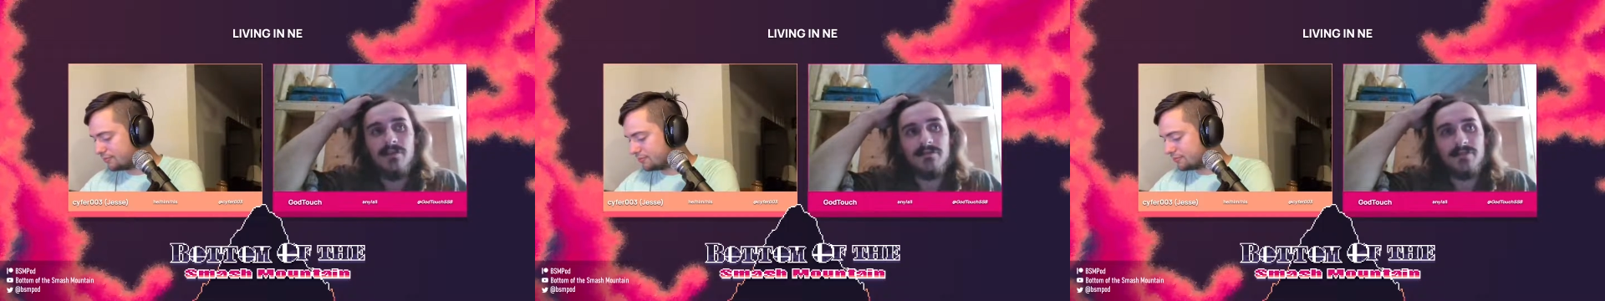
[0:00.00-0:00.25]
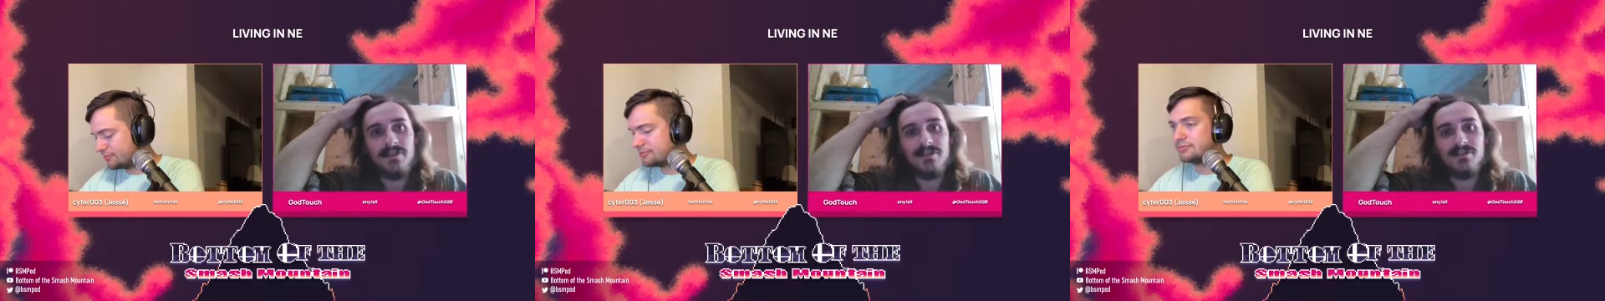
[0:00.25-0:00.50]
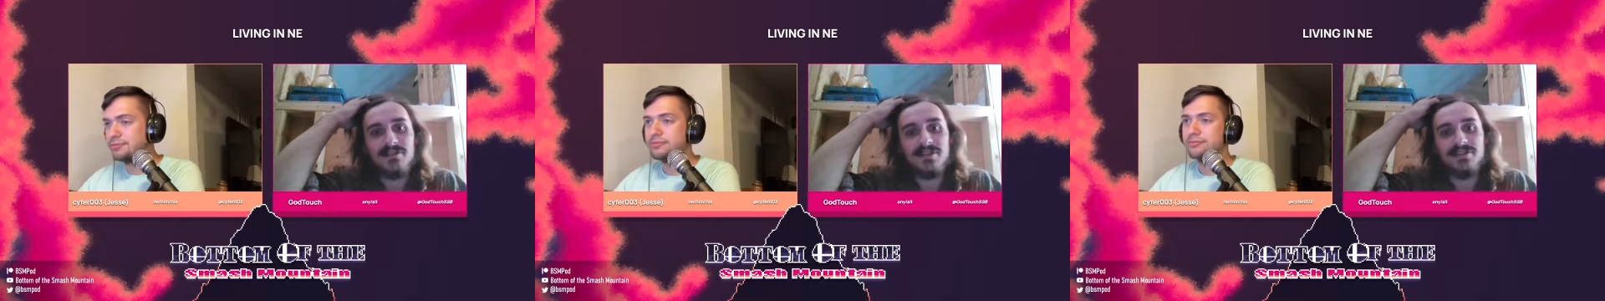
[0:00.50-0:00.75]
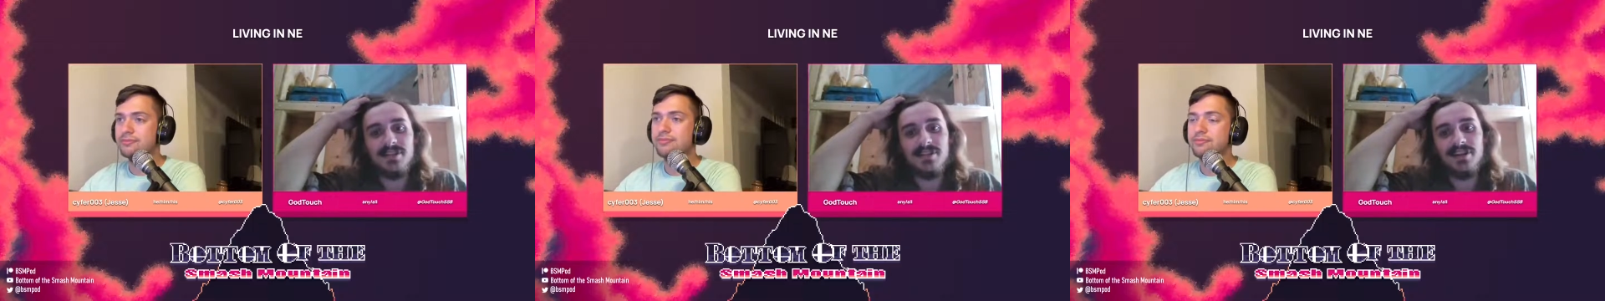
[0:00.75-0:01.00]
Speaker 1: for
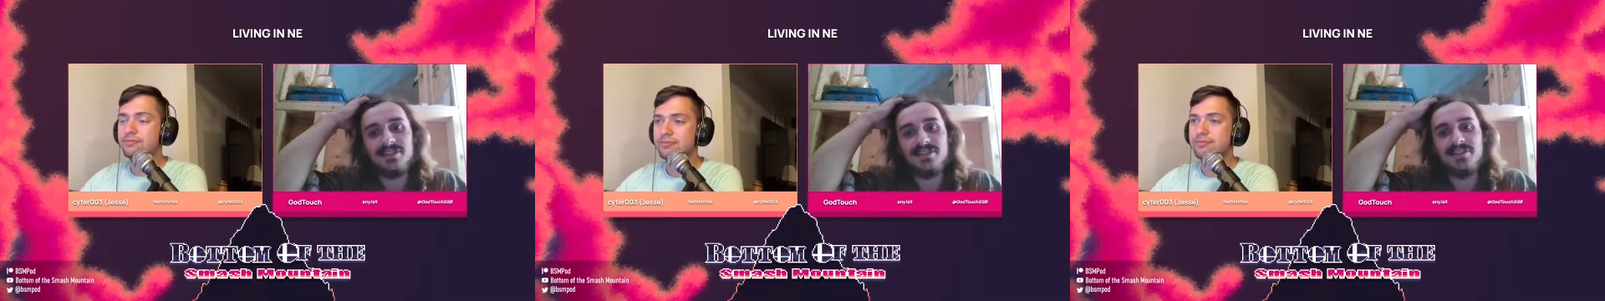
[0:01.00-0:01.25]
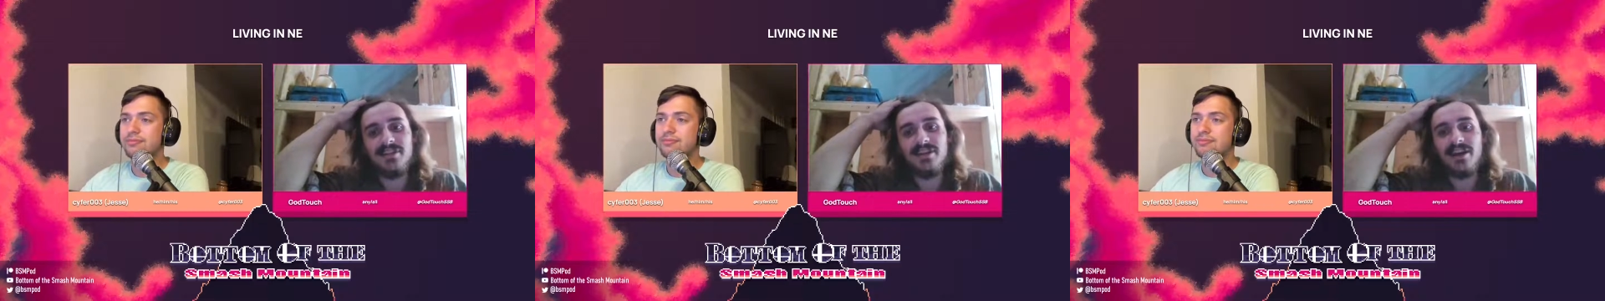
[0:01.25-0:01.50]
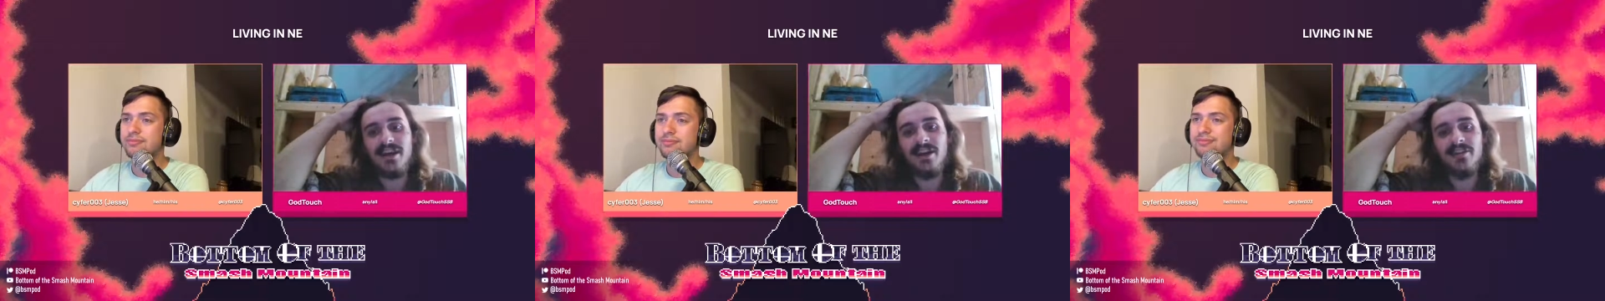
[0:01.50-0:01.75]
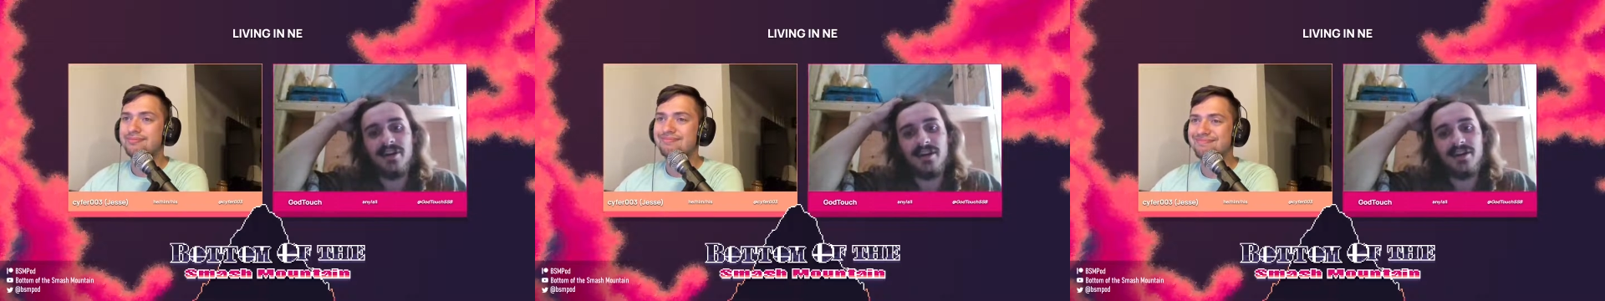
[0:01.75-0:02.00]
consideration like
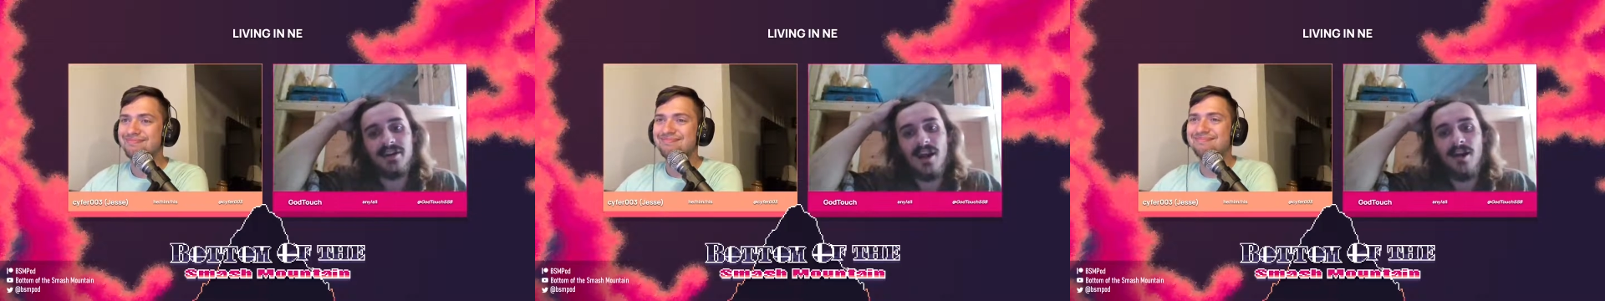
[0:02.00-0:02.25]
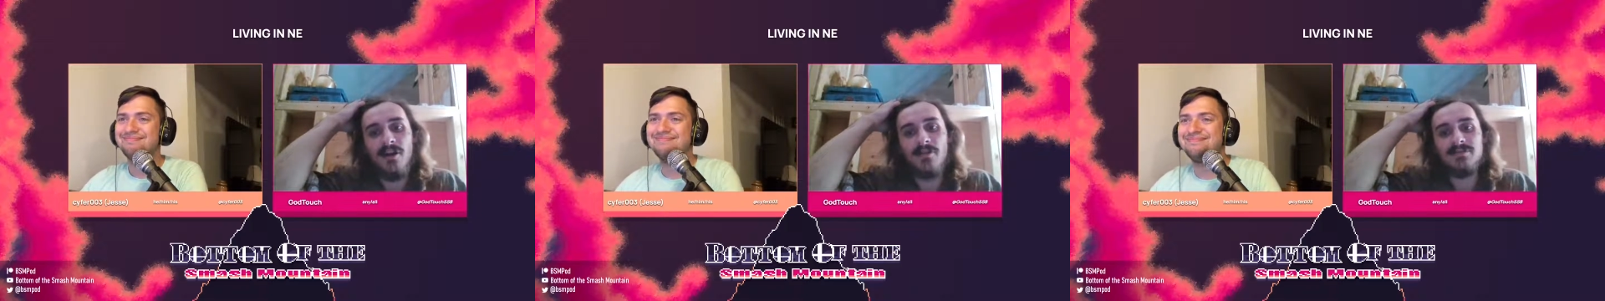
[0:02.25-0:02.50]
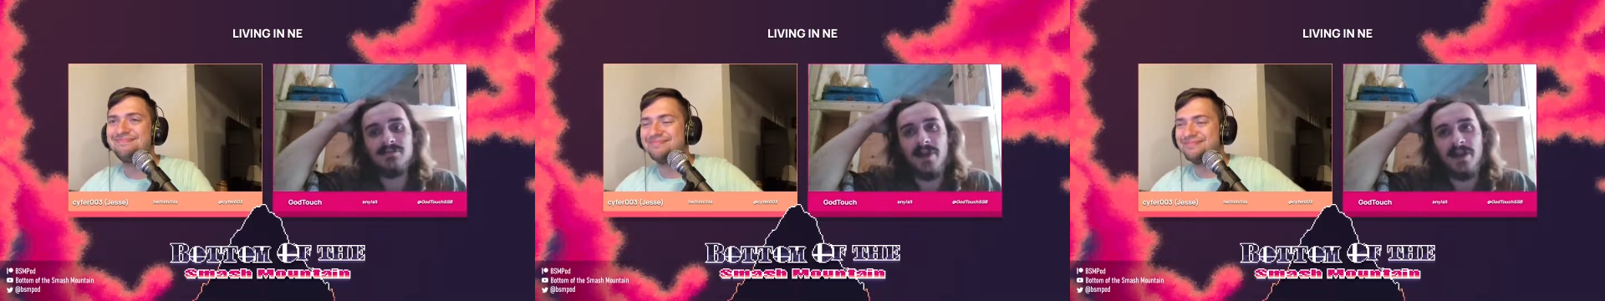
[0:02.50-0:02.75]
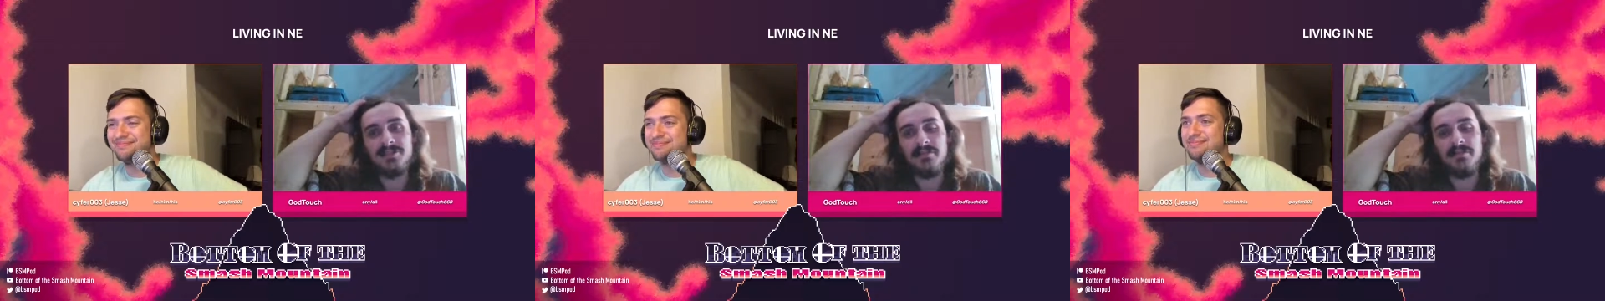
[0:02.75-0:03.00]
at like how
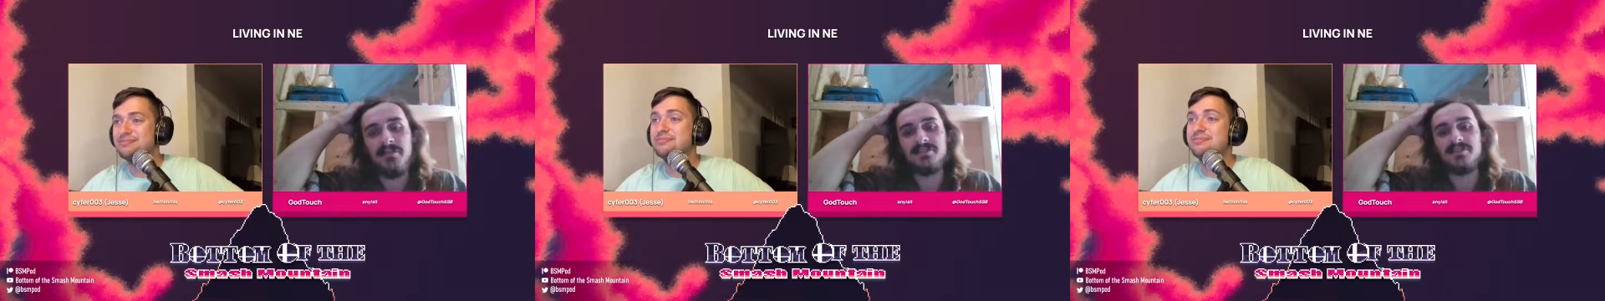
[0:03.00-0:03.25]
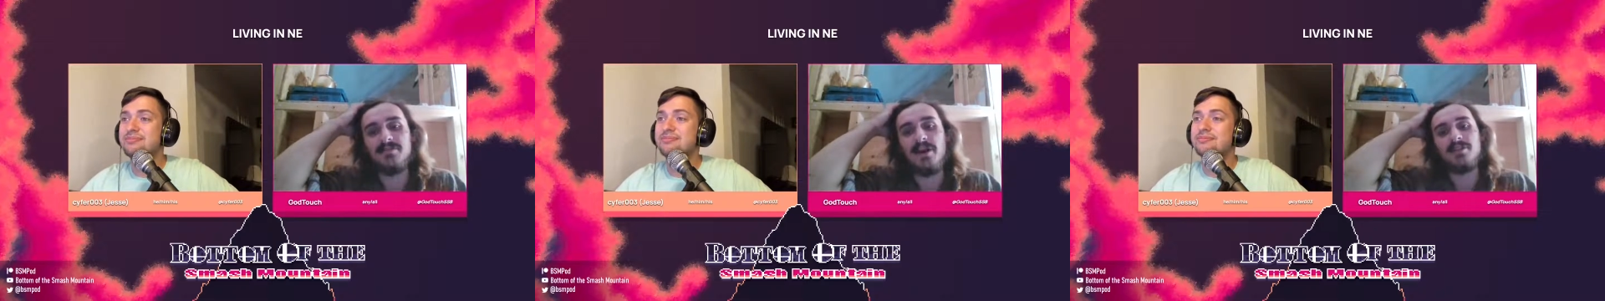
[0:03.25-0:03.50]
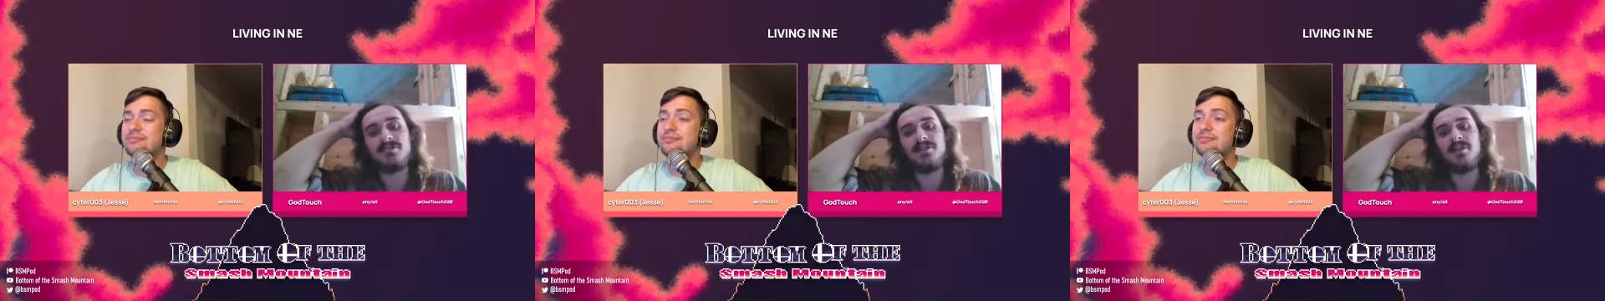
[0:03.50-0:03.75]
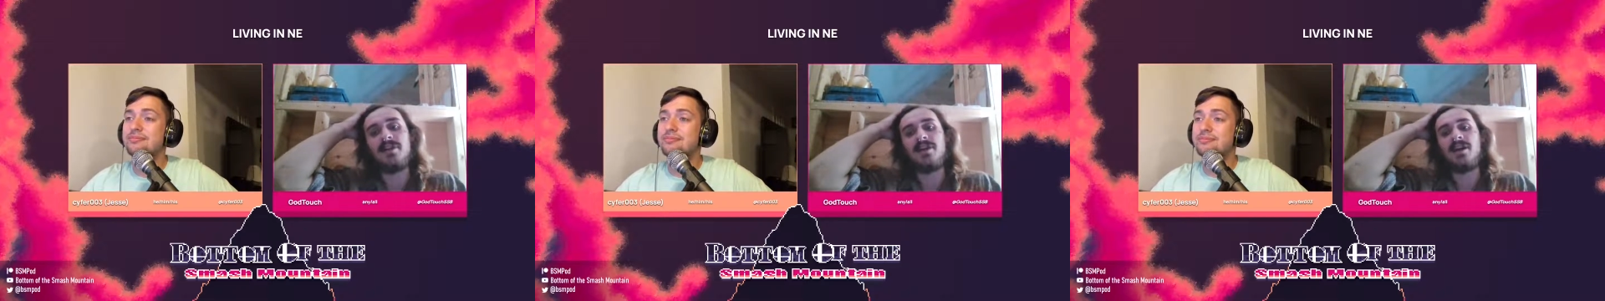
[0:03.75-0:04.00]
bad some of Fox's matchups
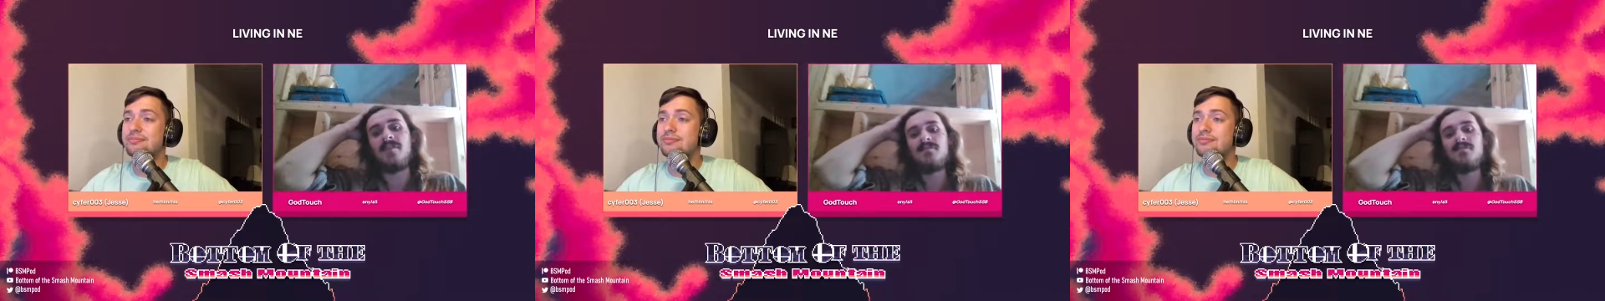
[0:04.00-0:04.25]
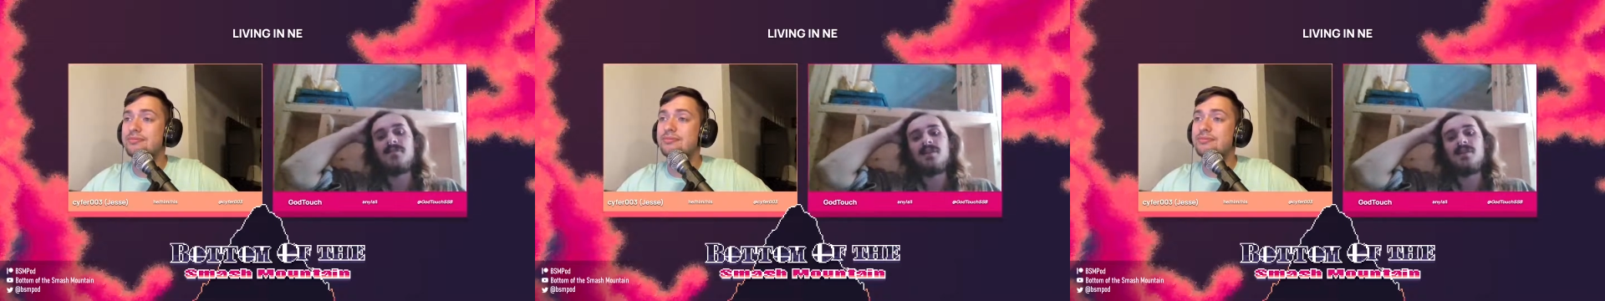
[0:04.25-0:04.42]
are in that game.